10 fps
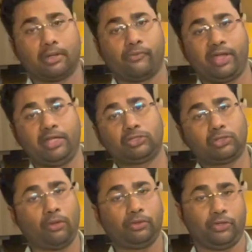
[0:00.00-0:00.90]

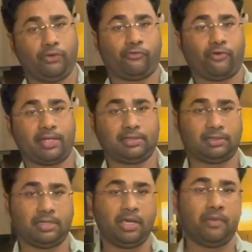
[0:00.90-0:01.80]
Reinstalled the new
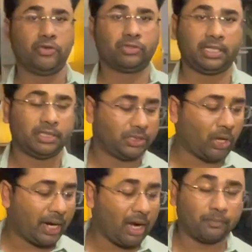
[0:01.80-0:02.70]
frets, and here I'm using the
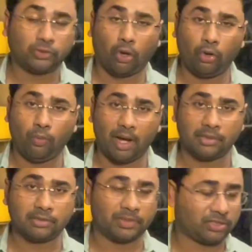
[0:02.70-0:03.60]
Dunlop tall
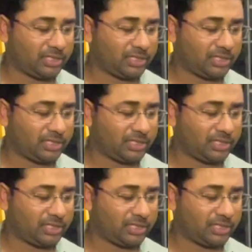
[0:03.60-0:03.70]
ones, which is